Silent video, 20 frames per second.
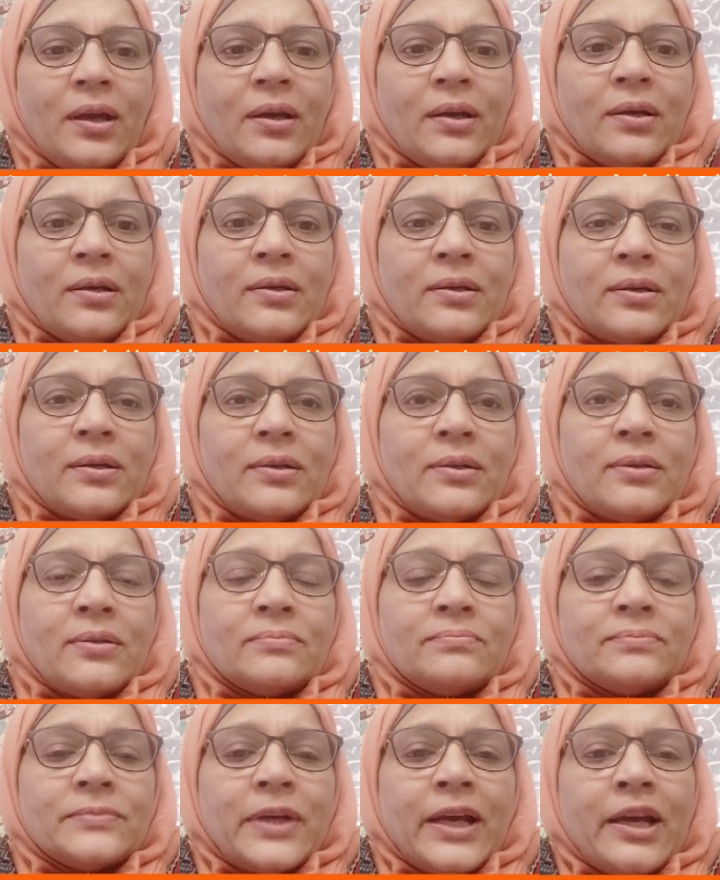
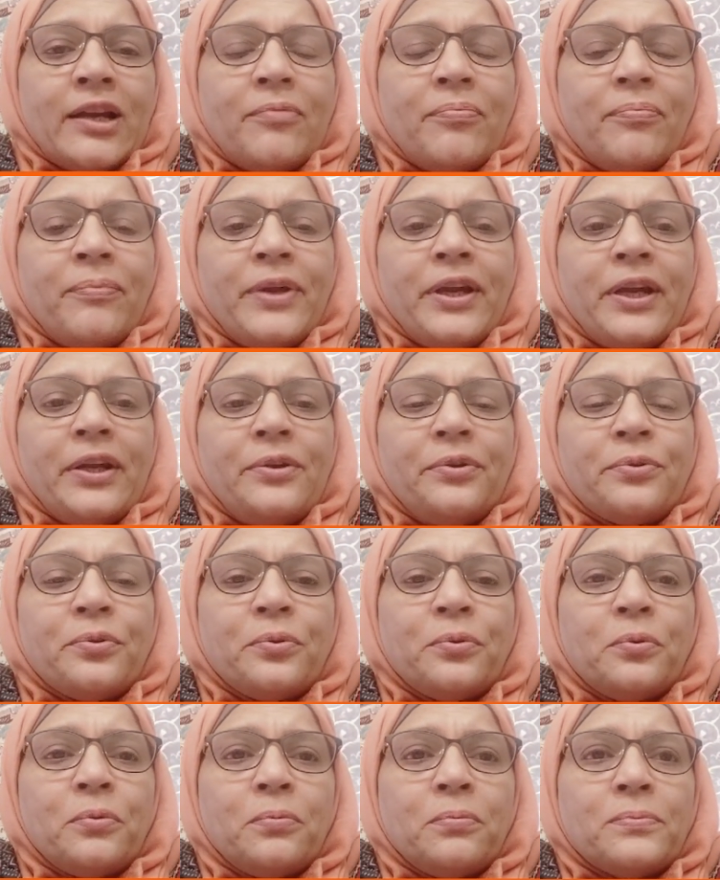
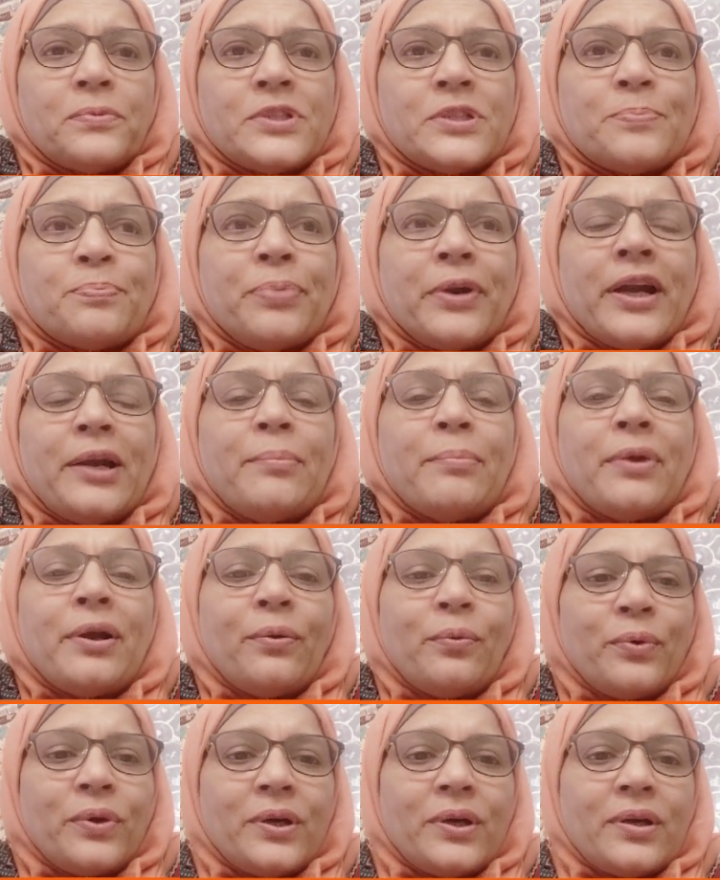to spread my
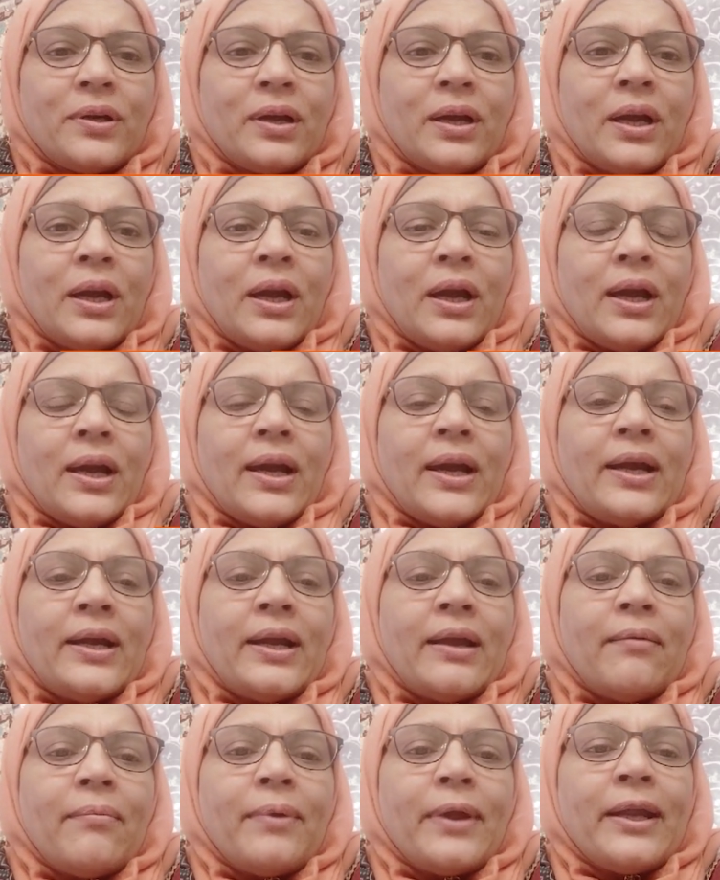work, and I
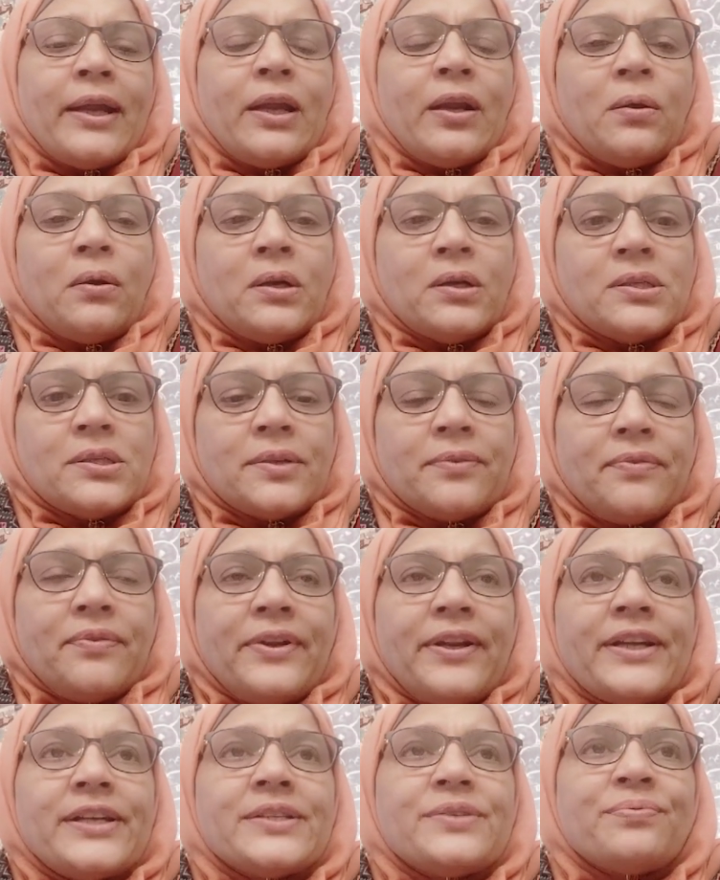am getting lots of
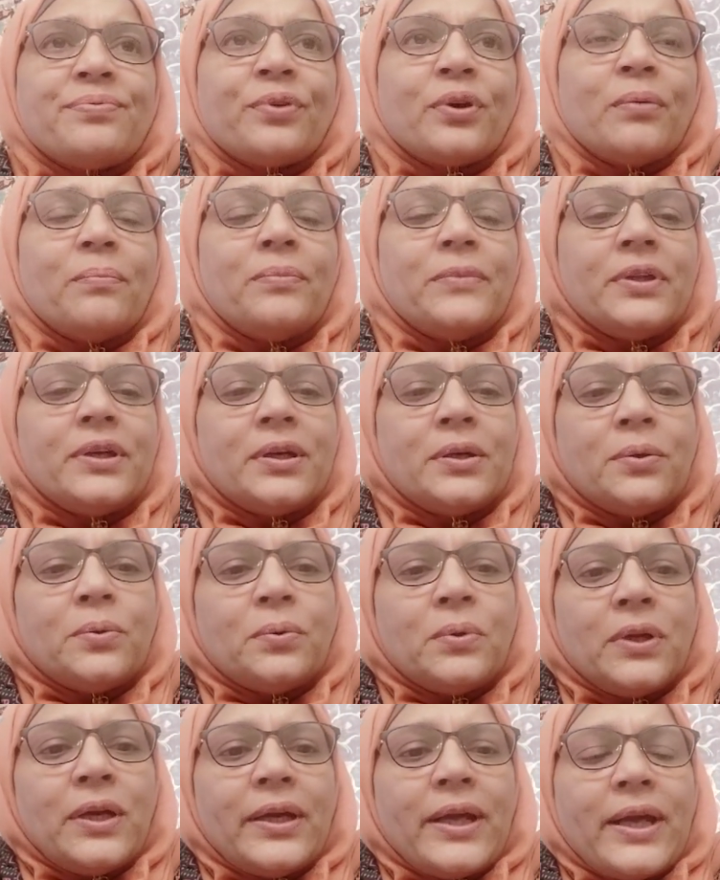leads from the
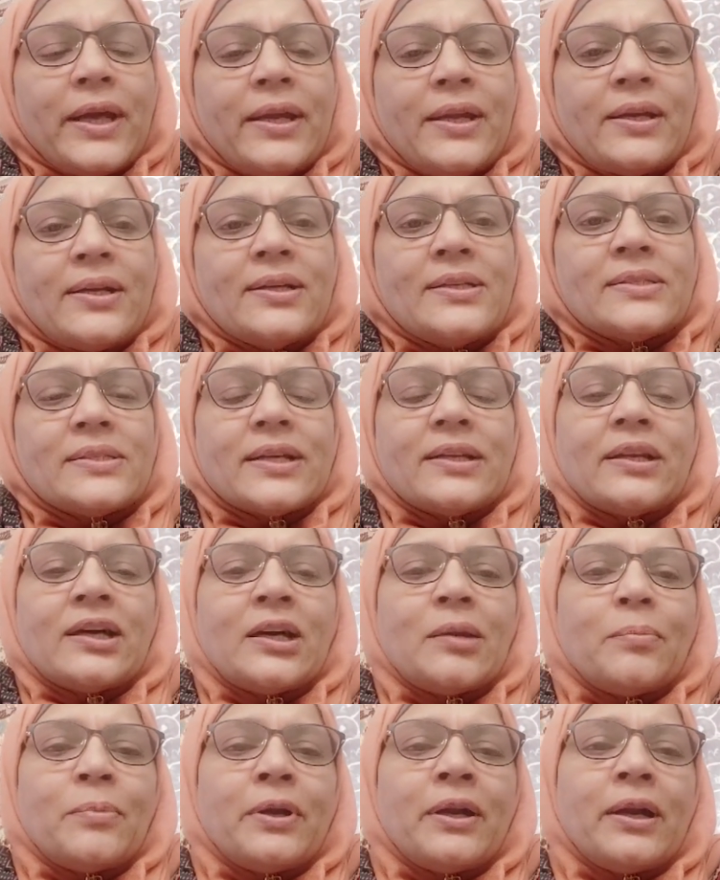rural areas and
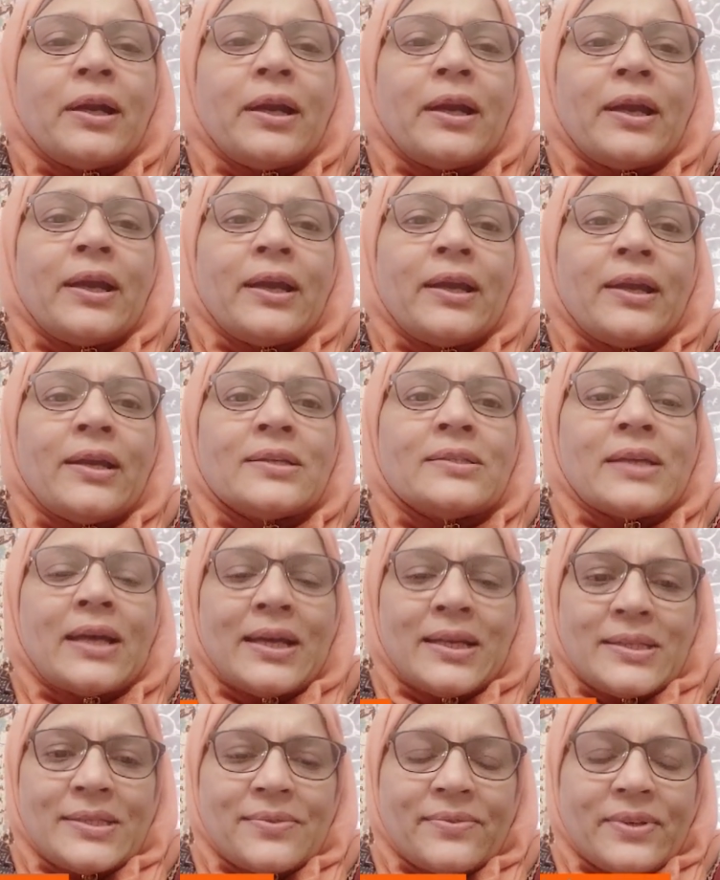urban areas
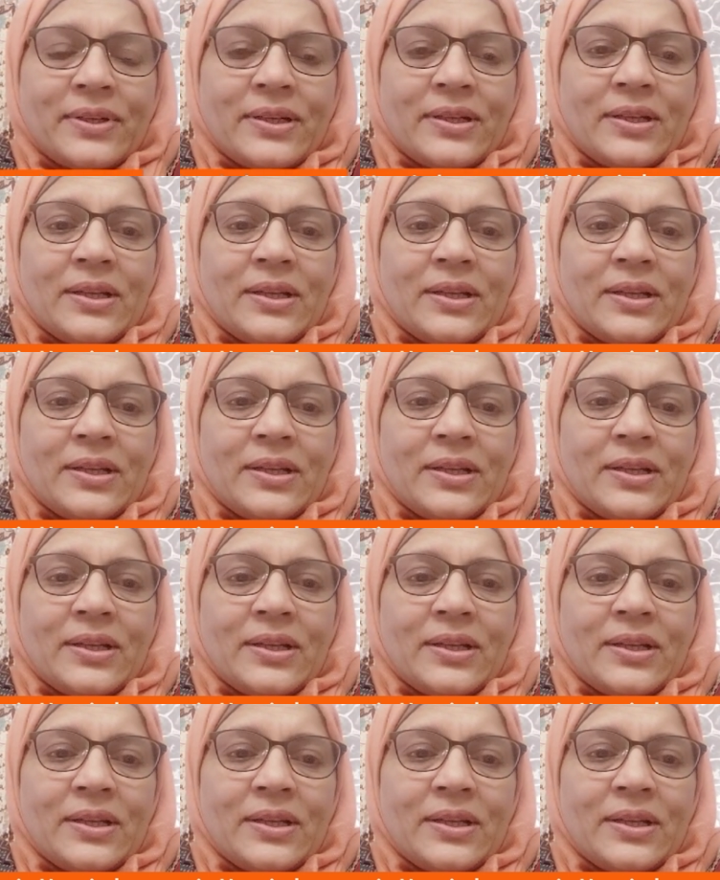as well.